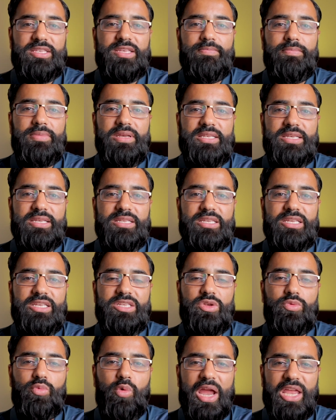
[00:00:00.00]
in busy
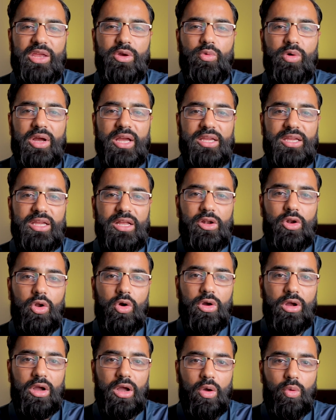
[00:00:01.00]
season, where you're working
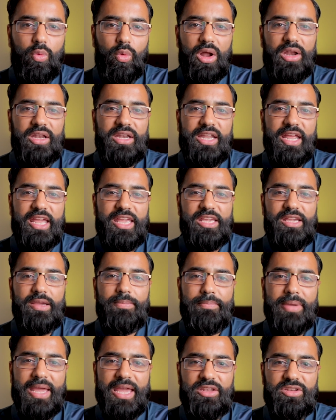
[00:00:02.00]
longer one day
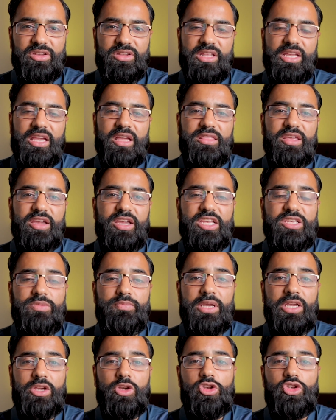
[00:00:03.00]
compared to the other, is
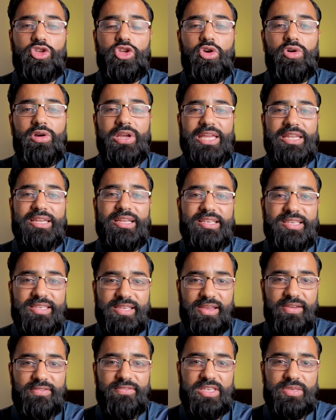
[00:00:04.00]
because you're in a
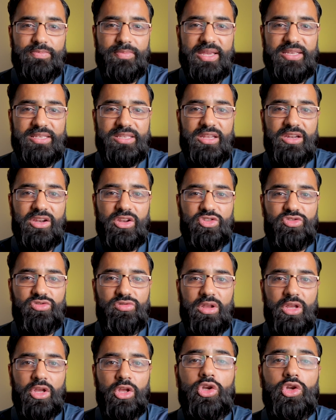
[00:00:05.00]
service-based
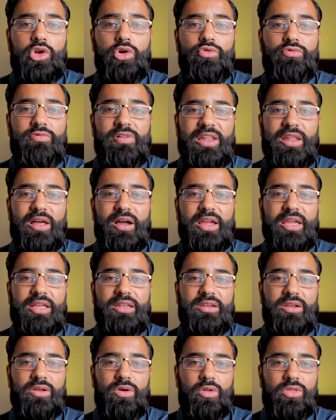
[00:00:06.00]
industry. You're
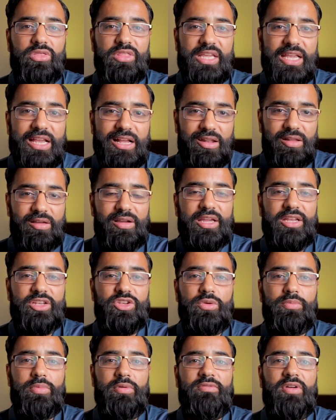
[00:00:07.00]
reliant on the client
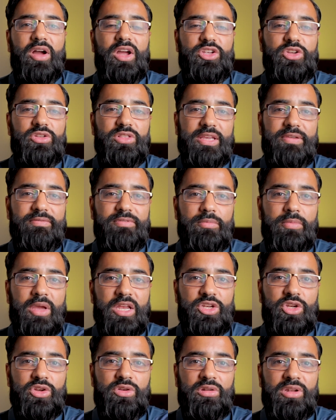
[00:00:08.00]
to provide you the
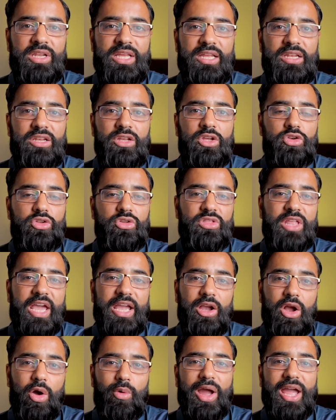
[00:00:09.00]
information you need to
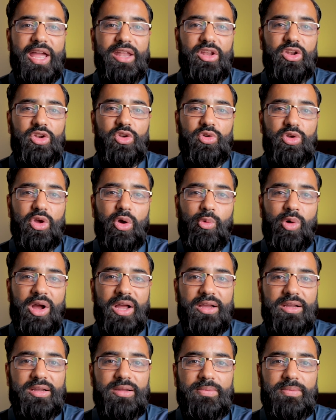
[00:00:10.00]
then go ahead and do your work.